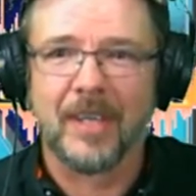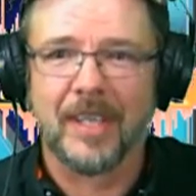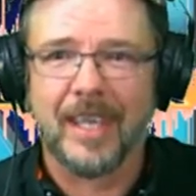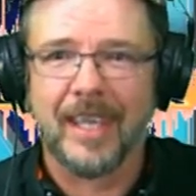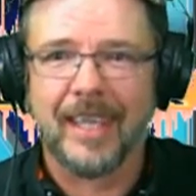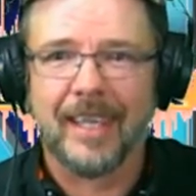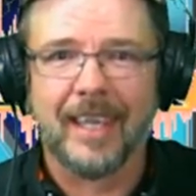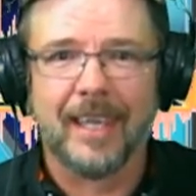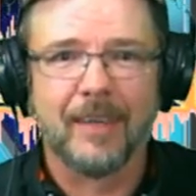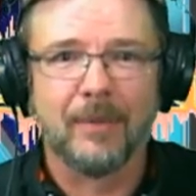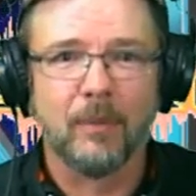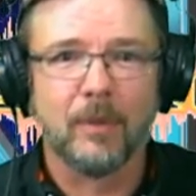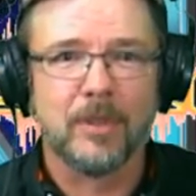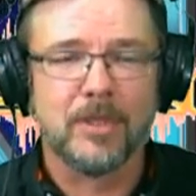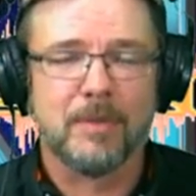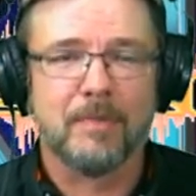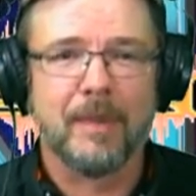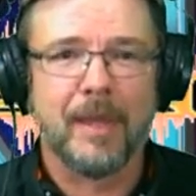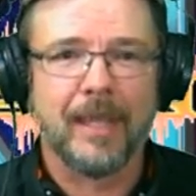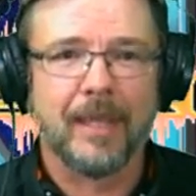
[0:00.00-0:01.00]
and I
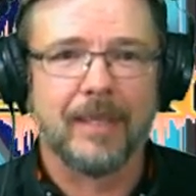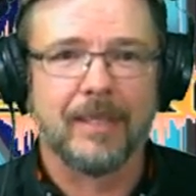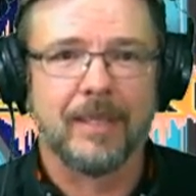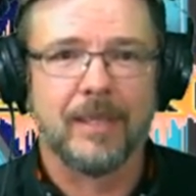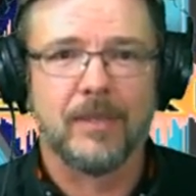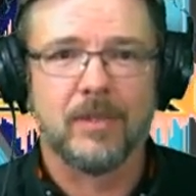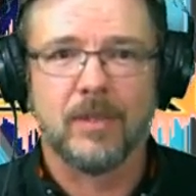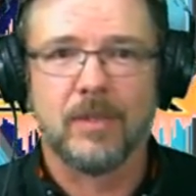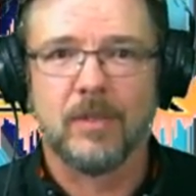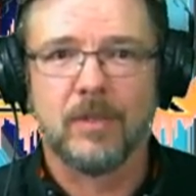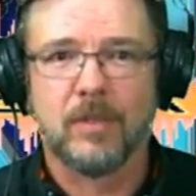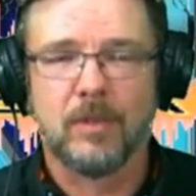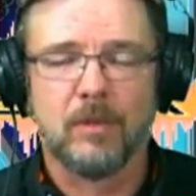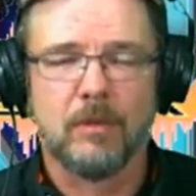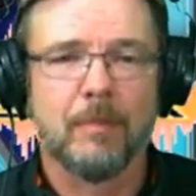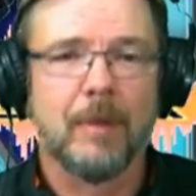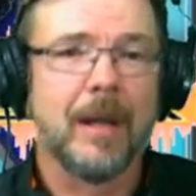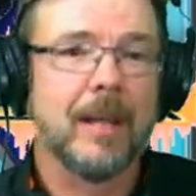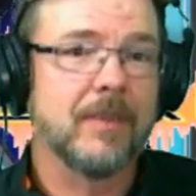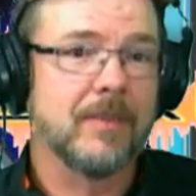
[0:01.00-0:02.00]
wasn't paying attention
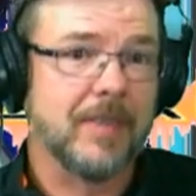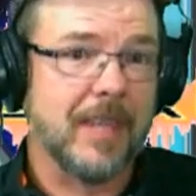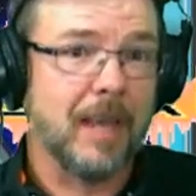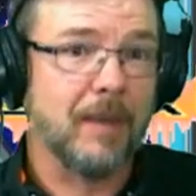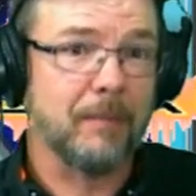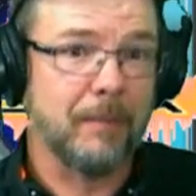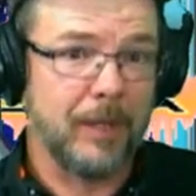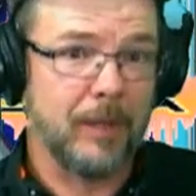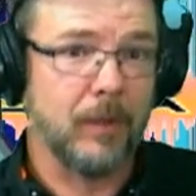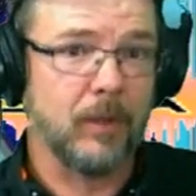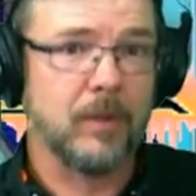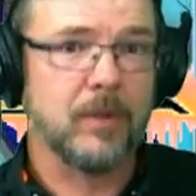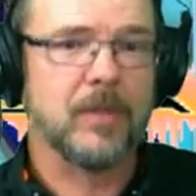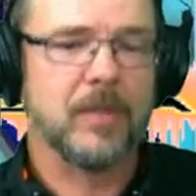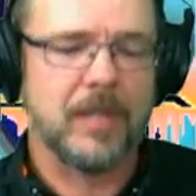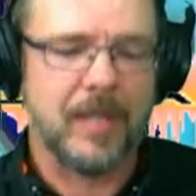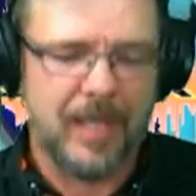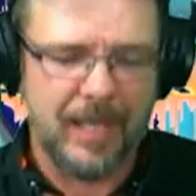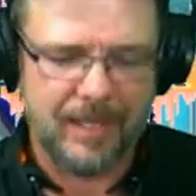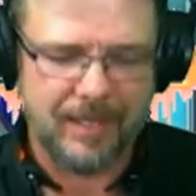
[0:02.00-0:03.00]
to my sound
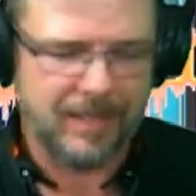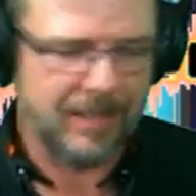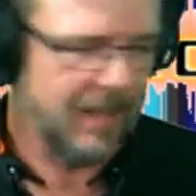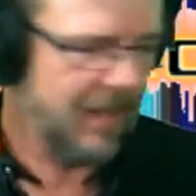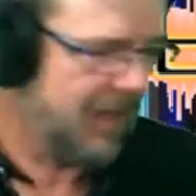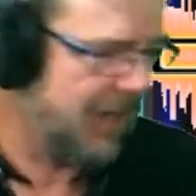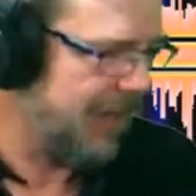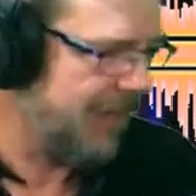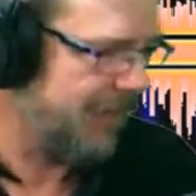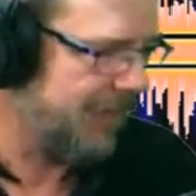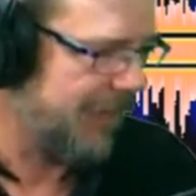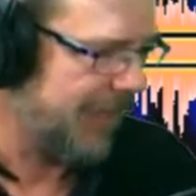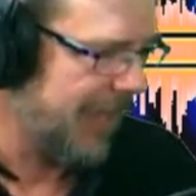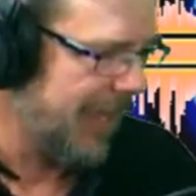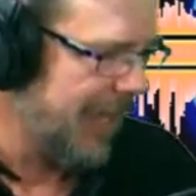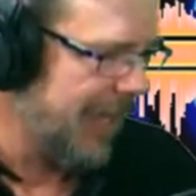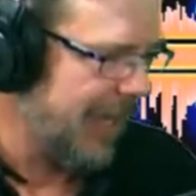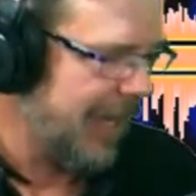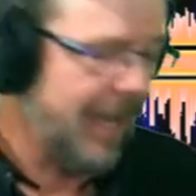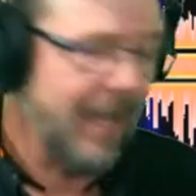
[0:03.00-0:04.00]
meters, and
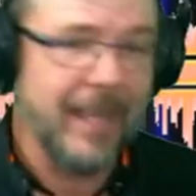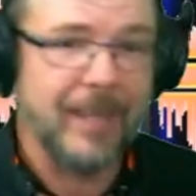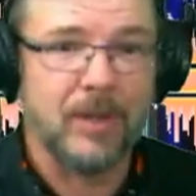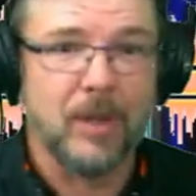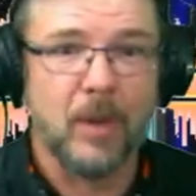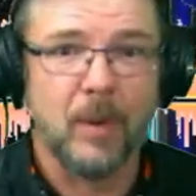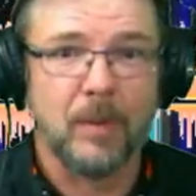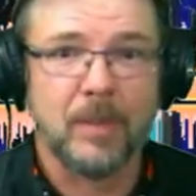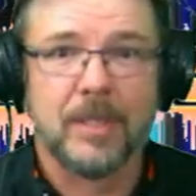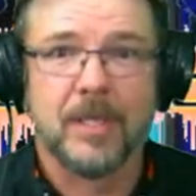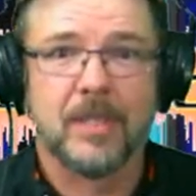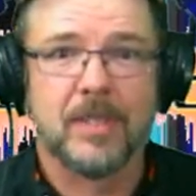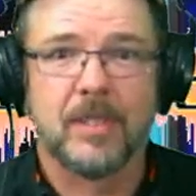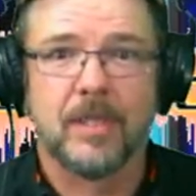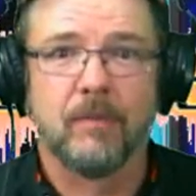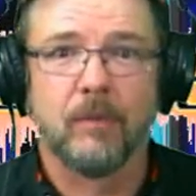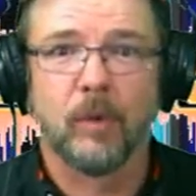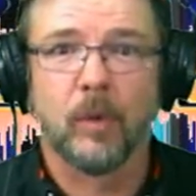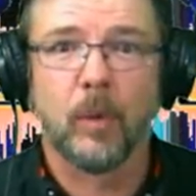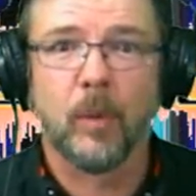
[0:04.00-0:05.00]
I had no
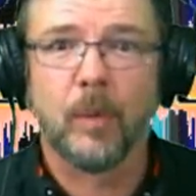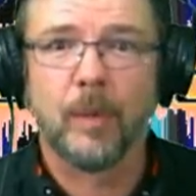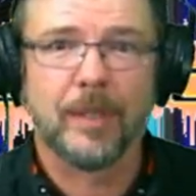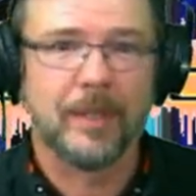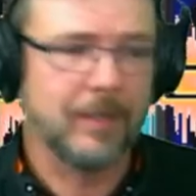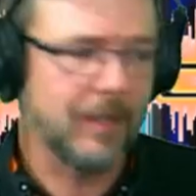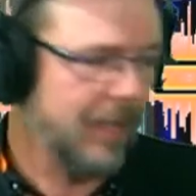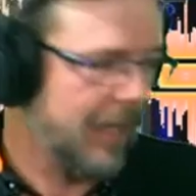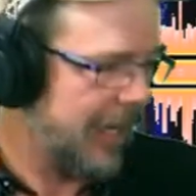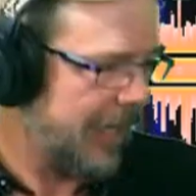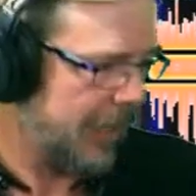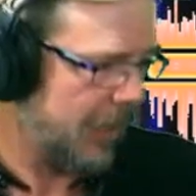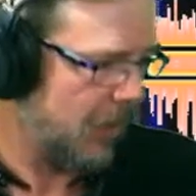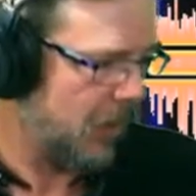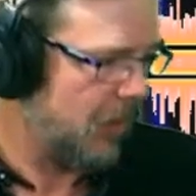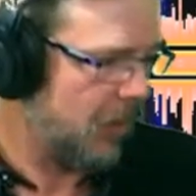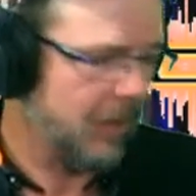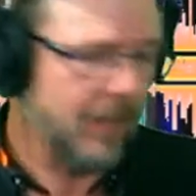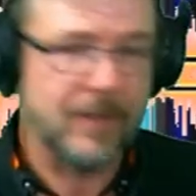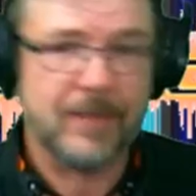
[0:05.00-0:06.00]
intention of recording tonight at all.